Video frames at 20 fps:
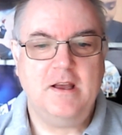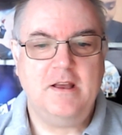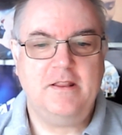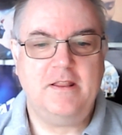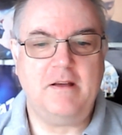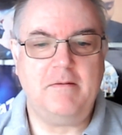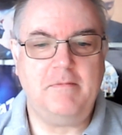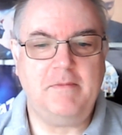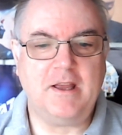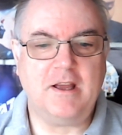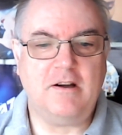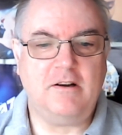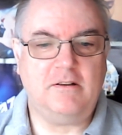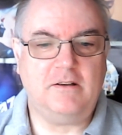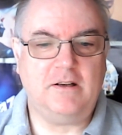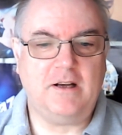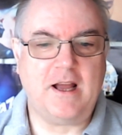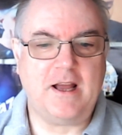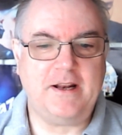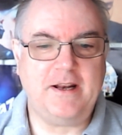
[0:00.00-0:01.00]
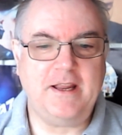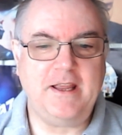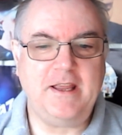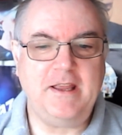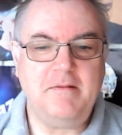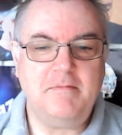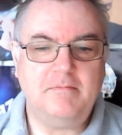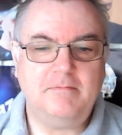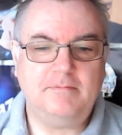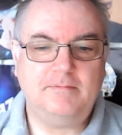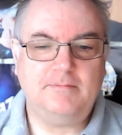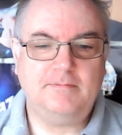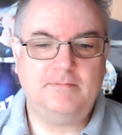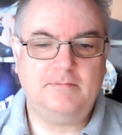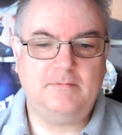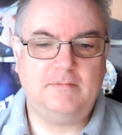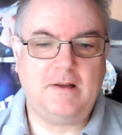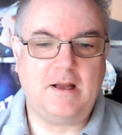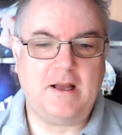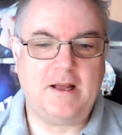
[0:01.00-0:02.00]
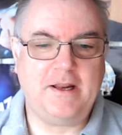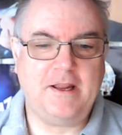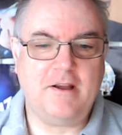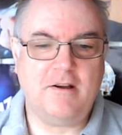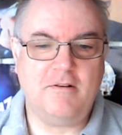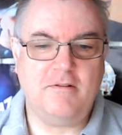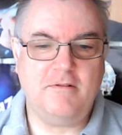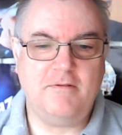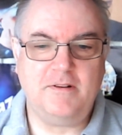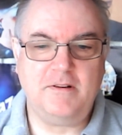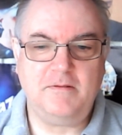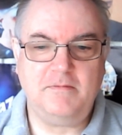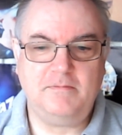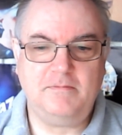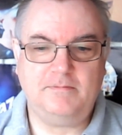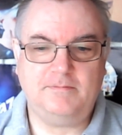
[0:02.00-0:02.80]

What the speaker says: Then we got Annie Over.